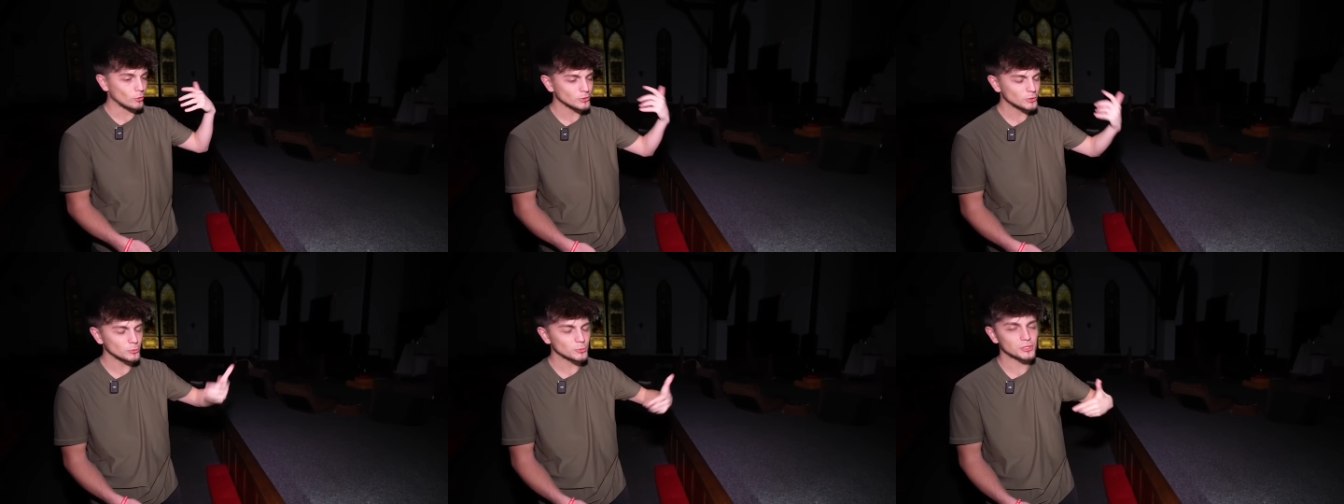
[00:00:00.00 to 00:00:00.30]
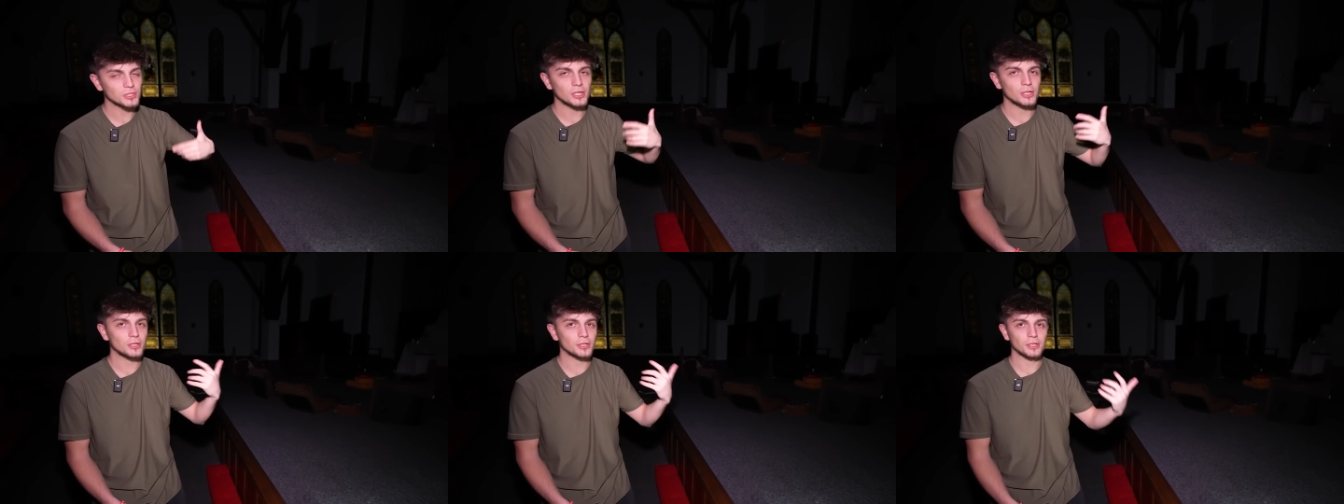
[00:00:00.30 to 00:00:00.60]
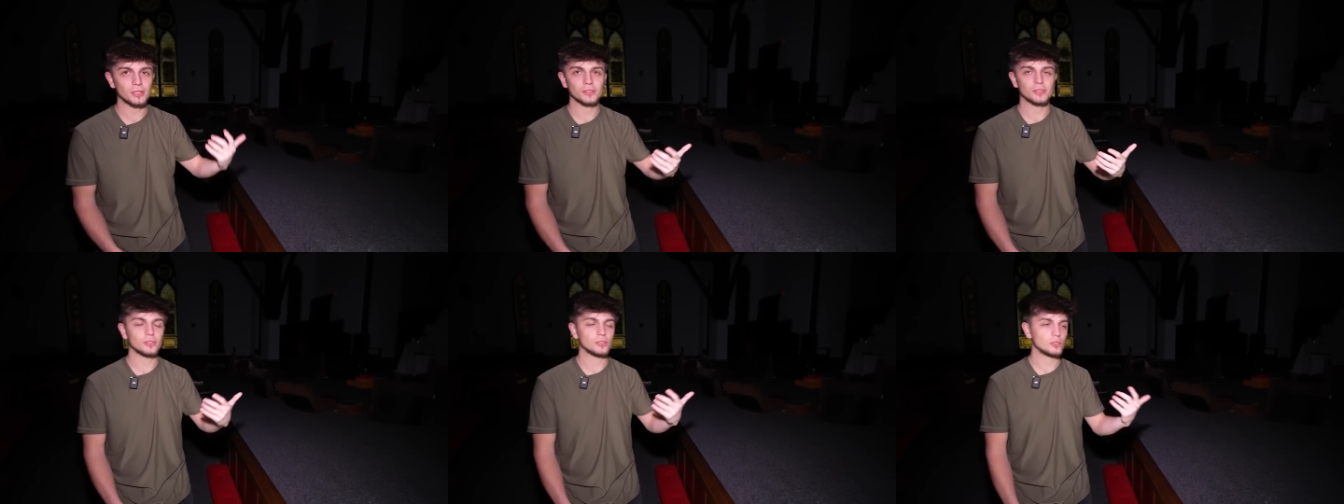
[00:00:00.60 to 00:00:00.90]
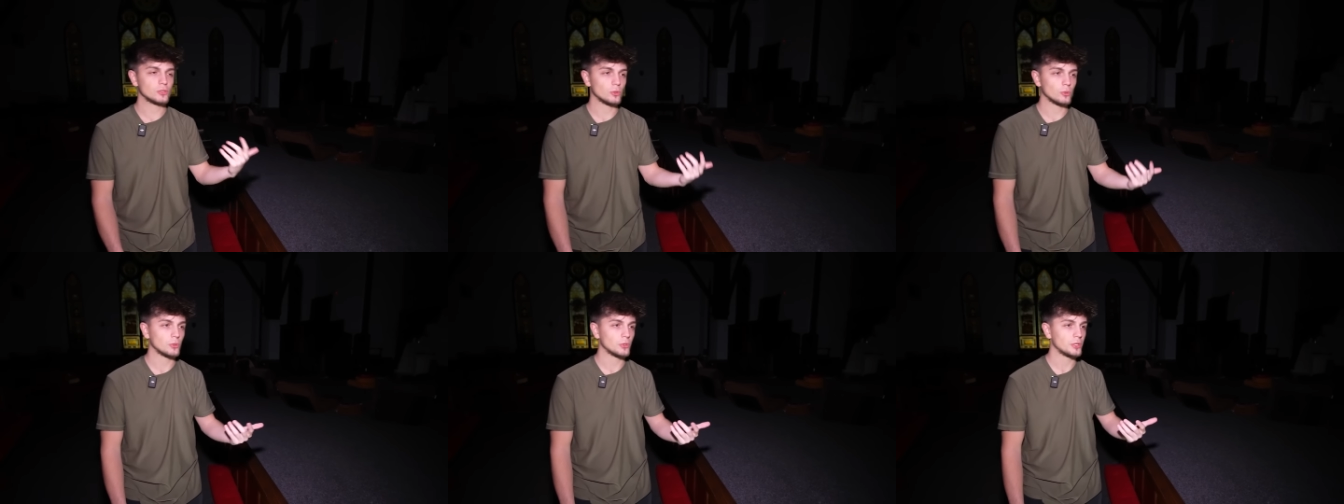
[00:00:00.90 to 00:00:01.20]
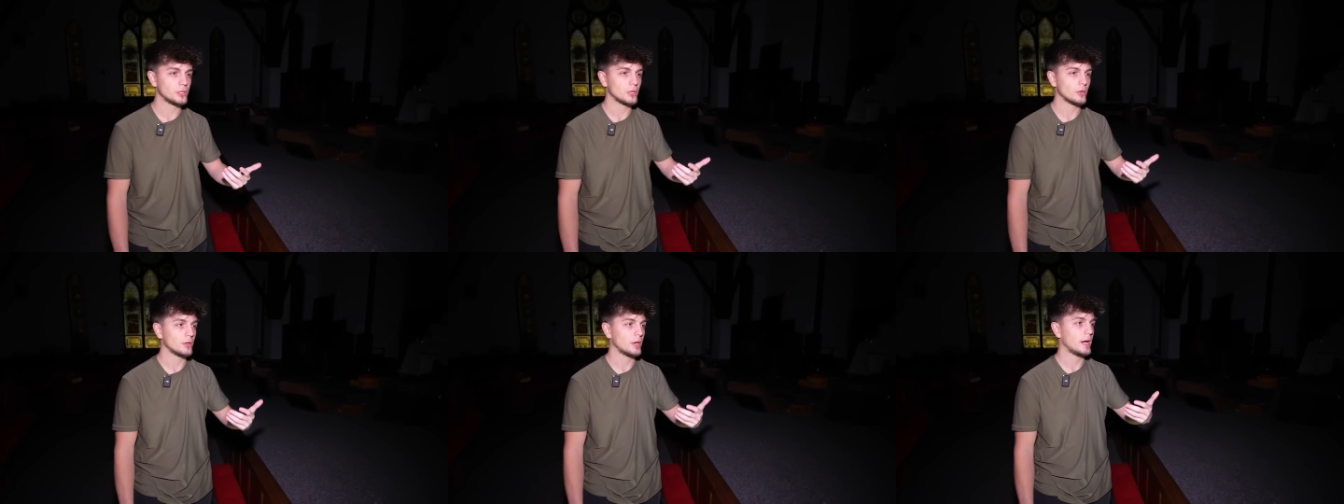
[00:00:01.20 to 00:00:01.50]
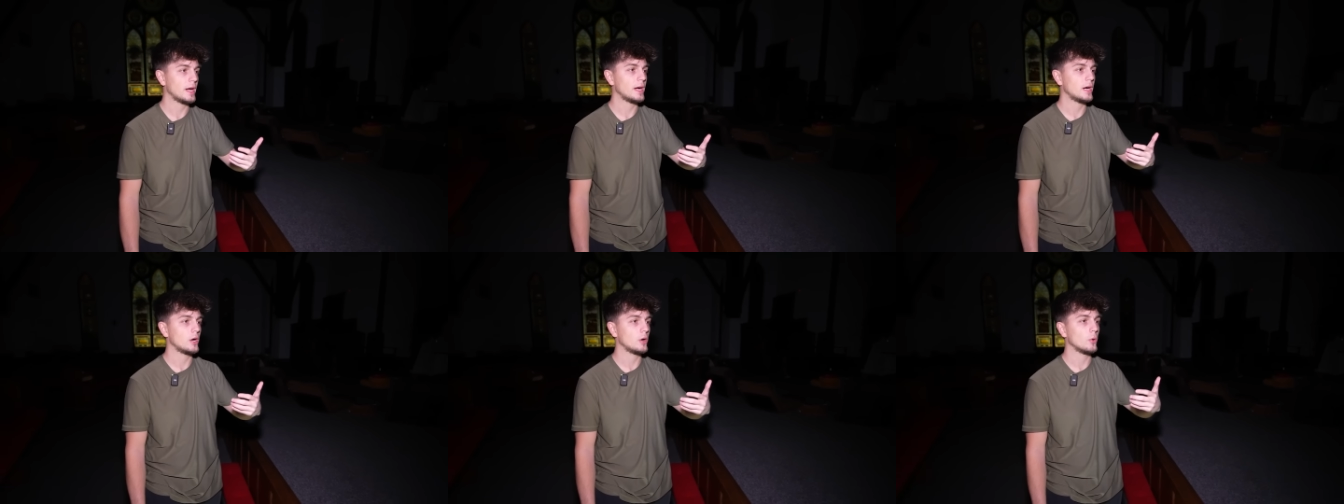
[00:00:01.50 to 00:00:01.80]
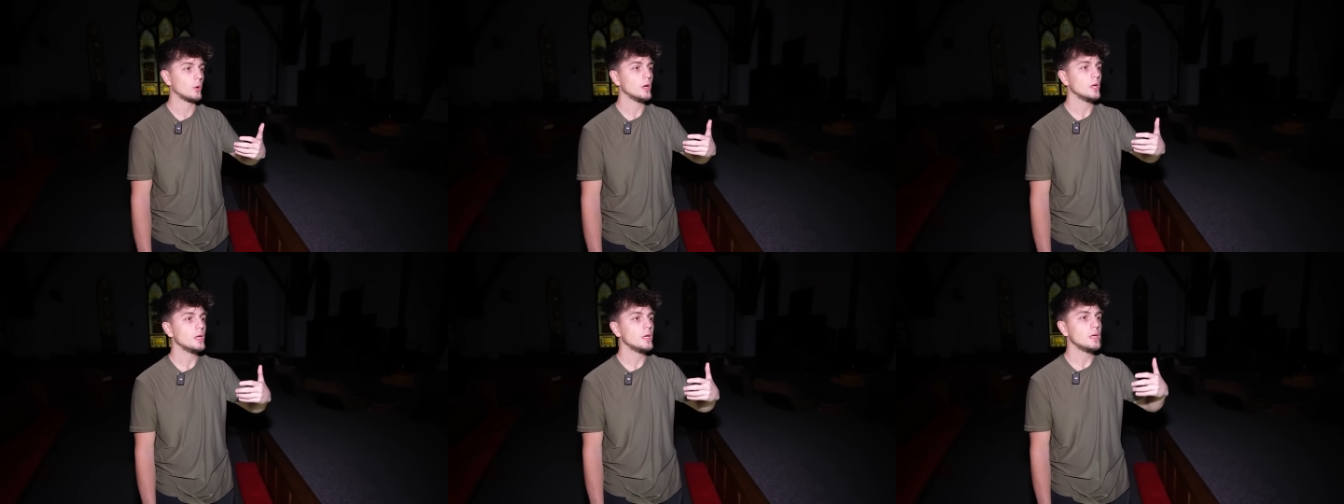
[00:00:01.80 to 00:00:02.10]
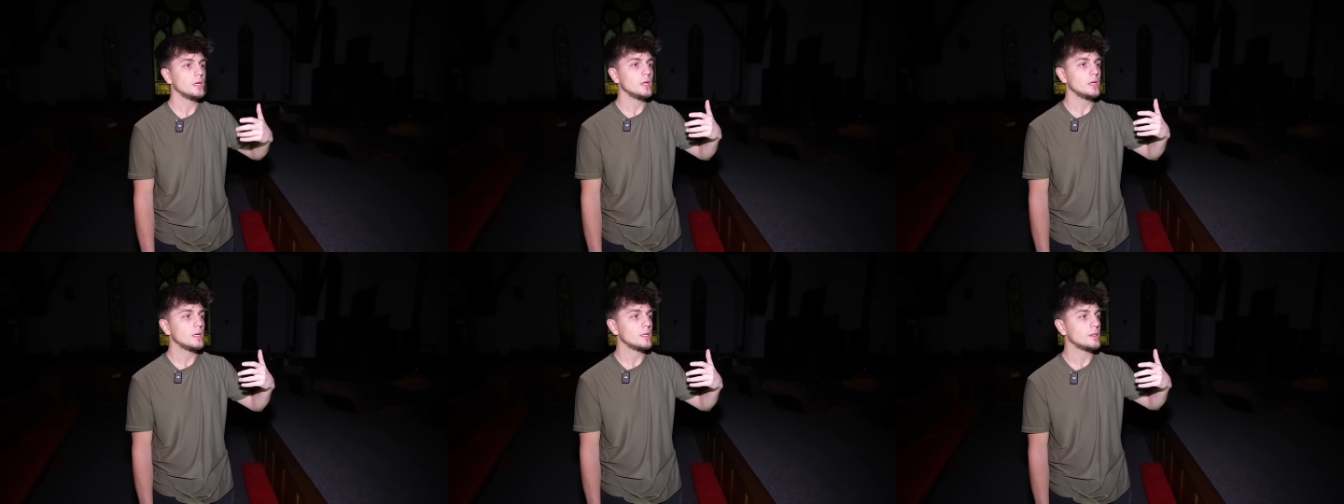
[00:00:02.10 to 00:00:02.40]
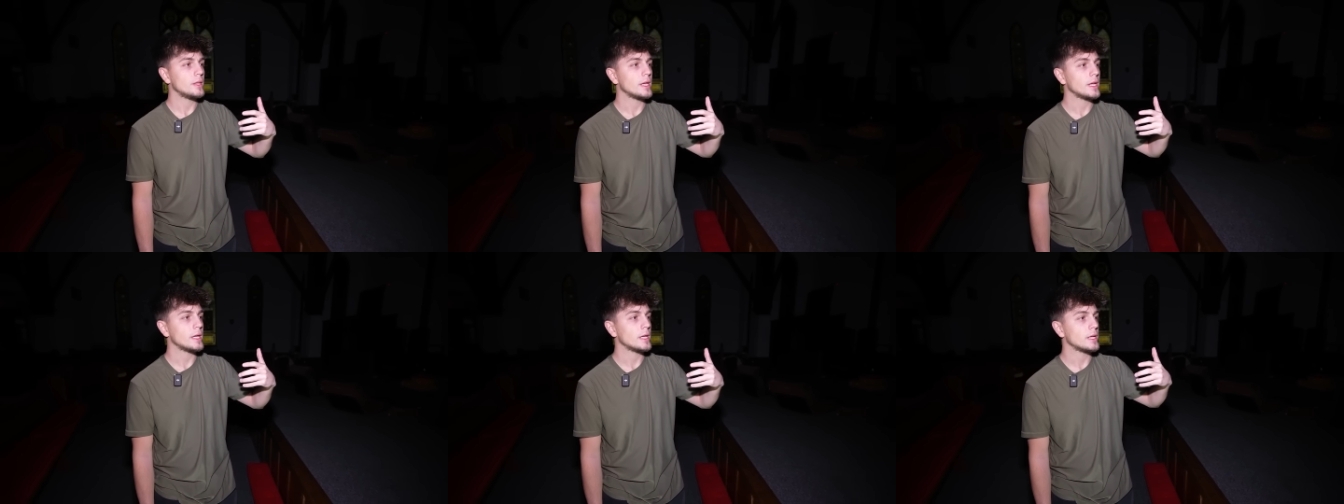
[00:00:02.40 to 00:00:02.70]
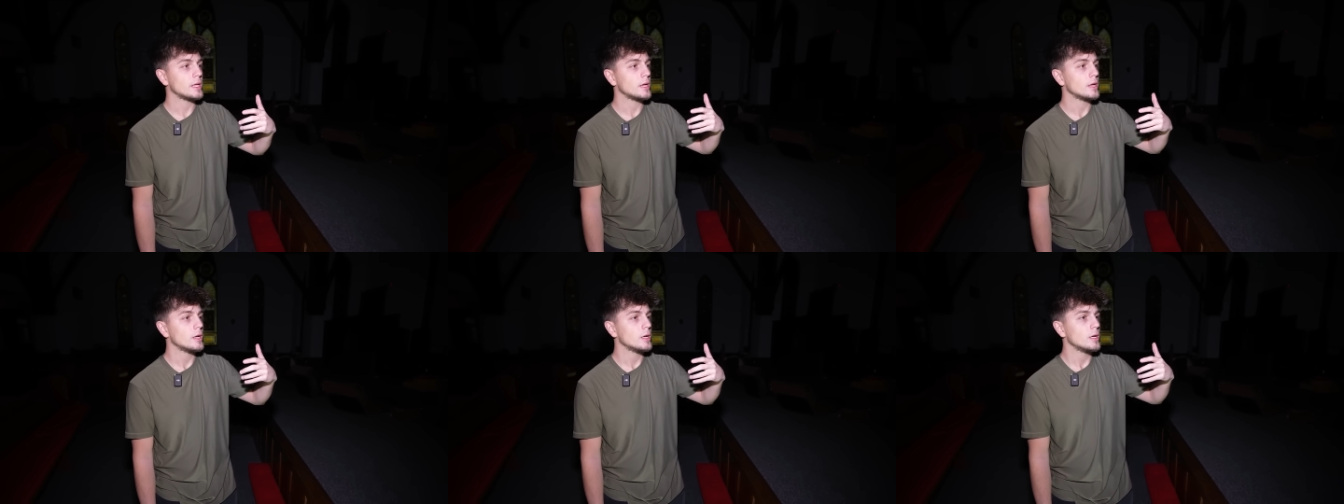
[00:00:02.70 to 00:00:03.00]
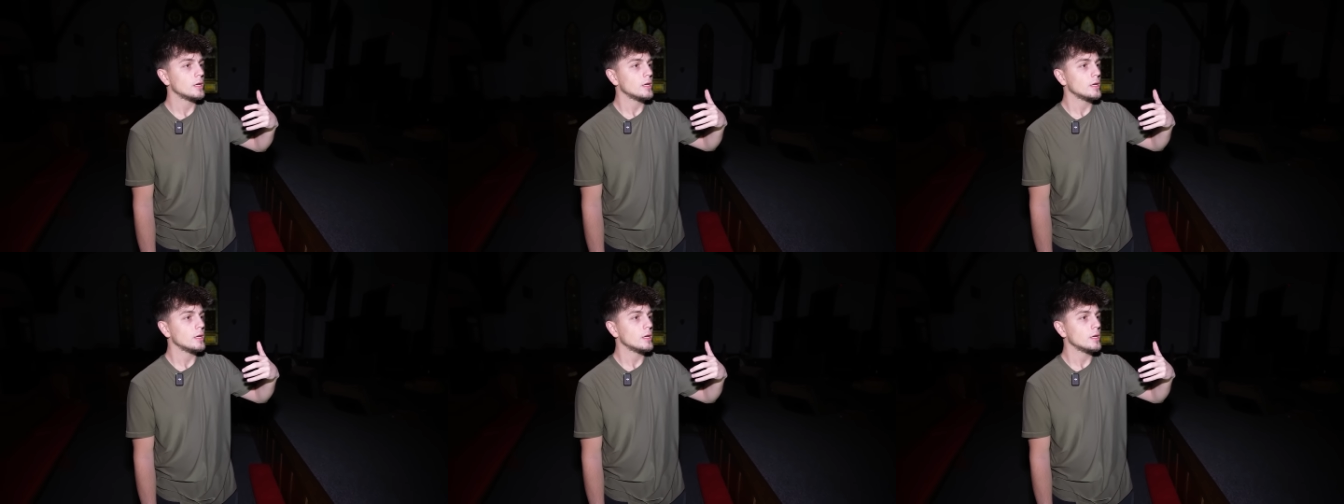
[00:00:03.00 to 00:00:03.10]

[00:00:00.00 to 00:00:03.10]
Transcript: Austin was telling us the story on how they